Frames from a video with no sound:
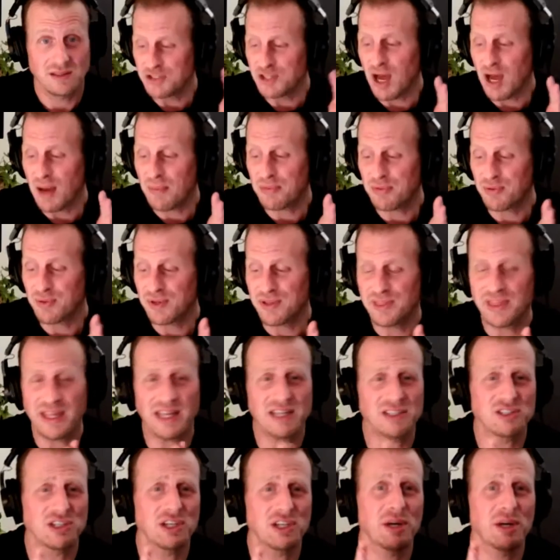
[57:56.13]
top 3
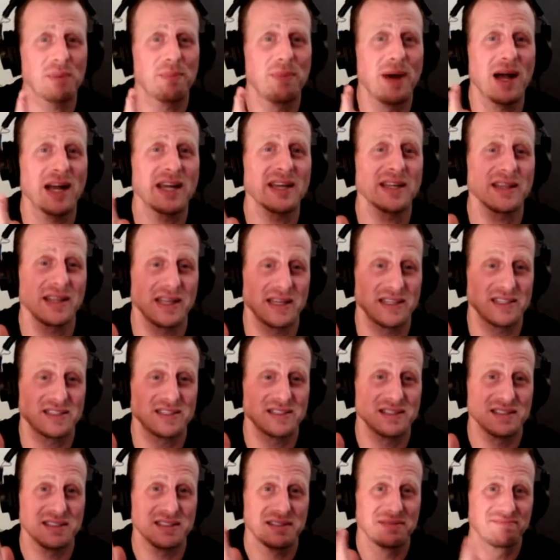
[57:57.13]
things on your bucket
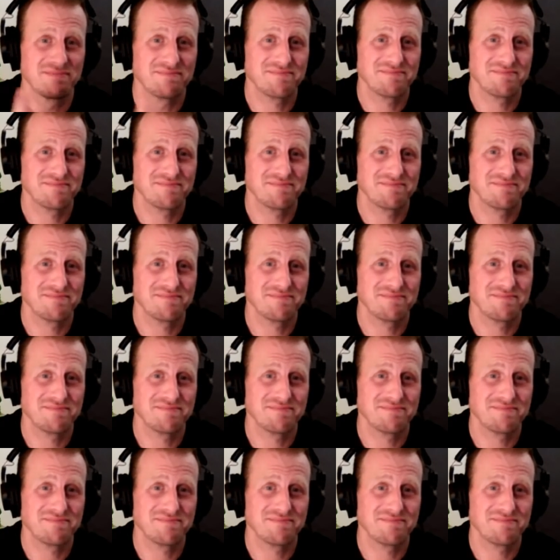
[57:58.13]
list?